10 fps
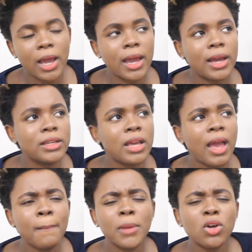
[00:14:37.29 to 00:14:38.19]
And
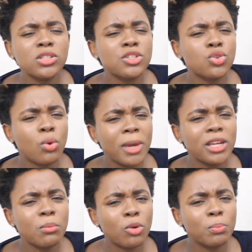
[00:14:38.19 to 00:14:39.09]
because so
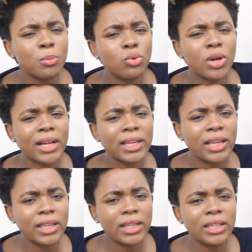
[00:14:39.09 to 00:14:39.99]
many more people can
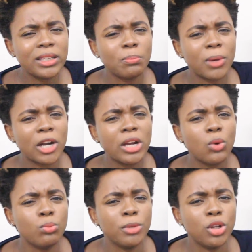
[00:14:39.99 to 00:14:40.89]
get in, the
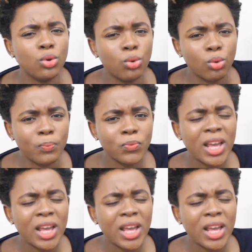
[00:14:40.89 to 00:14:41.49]
barrier will be low.